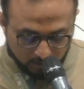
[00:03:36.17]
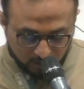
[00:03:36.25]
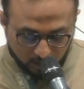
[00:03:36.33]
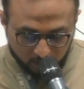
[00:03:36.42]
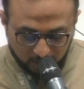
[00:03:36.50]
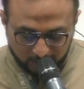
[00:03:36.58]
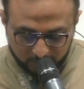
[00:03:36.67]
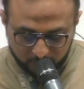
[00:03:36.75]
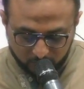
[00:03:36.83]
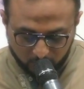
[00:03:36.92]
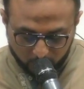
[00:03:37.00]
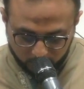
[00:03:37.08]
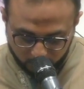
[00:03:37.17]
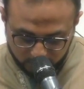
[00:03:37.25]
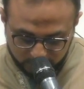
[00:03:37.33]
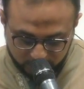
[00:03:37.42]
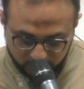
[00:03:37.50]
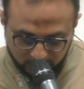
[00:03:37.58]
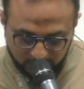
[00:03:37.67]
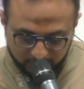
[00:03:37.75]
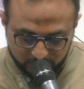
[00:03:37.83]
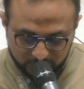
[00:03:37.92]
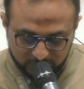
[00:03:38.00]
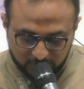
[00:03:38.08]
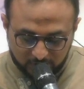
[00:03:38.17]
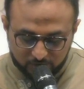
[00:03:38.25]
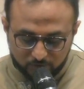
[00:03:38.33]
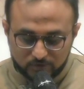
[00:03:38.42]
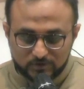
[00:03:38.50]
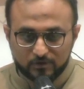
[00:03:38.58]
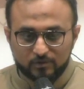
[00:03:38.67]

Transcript: I would also like to say a huge